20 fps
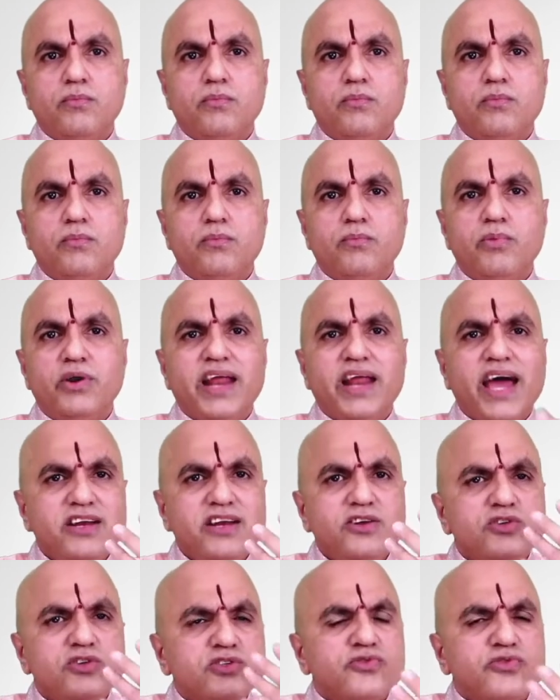But I
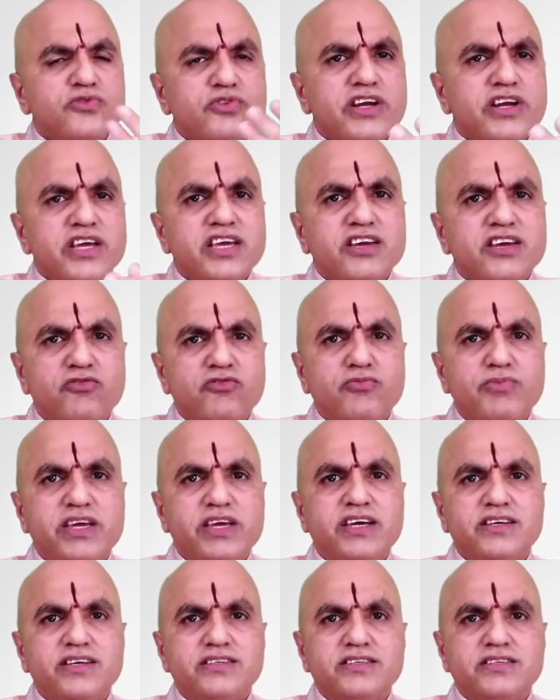don't forgive
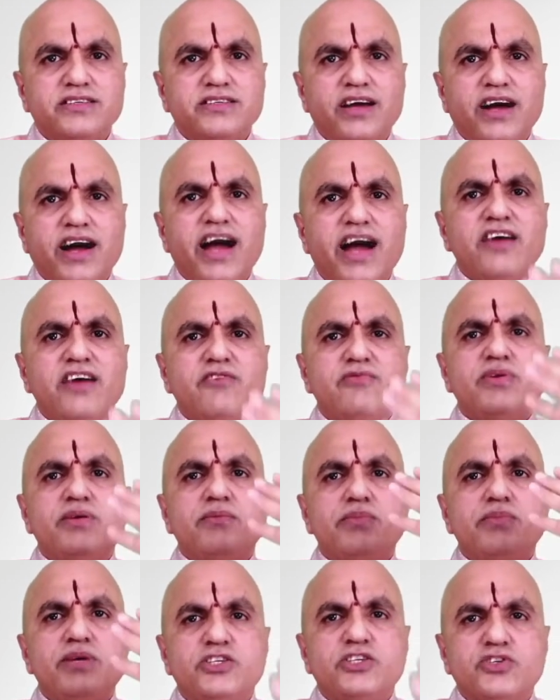because I've been
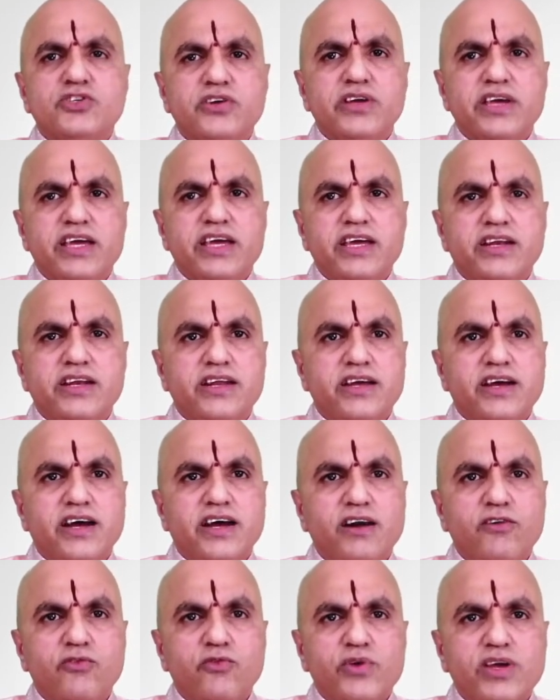betrayed.
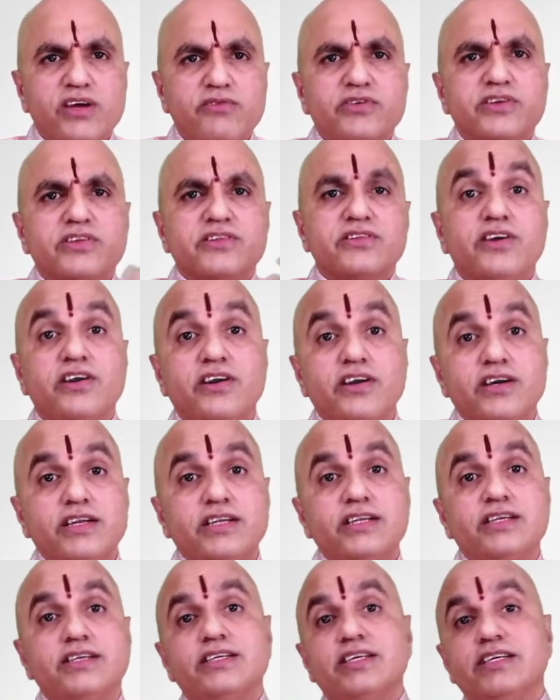Have we ever thought
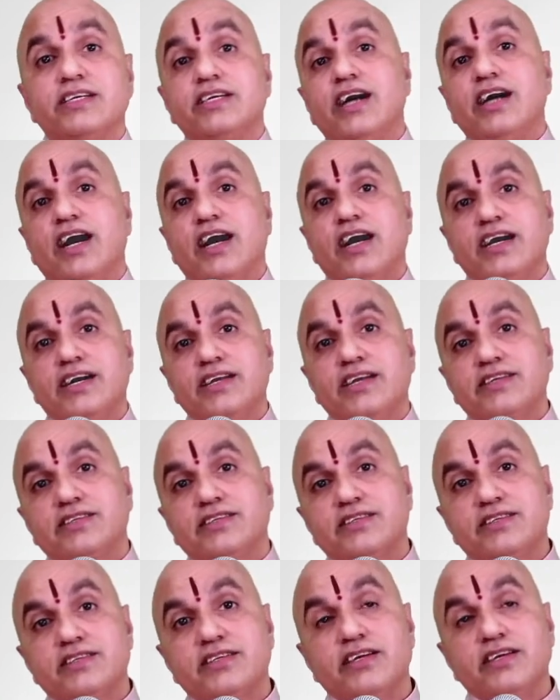that God is
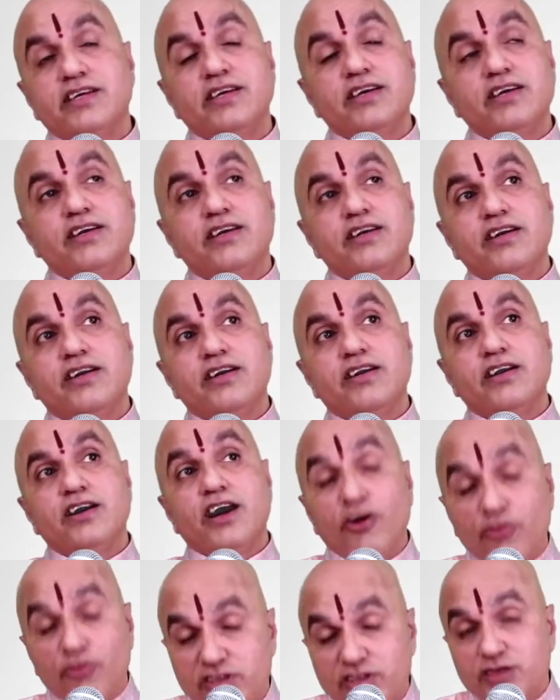
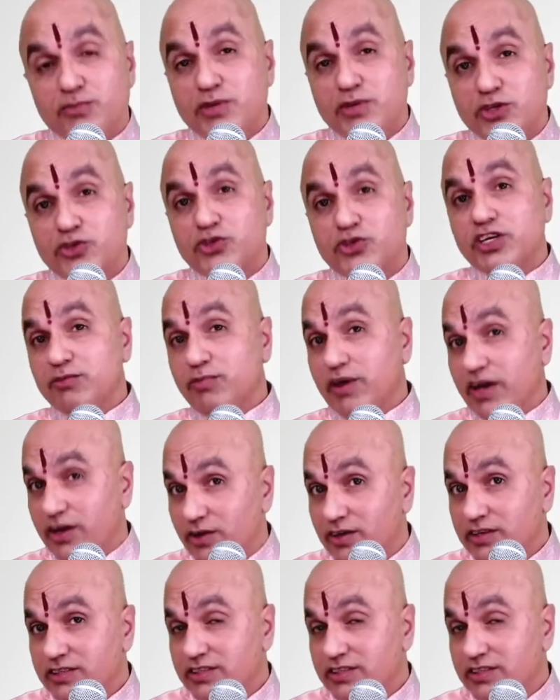and betrayed by us.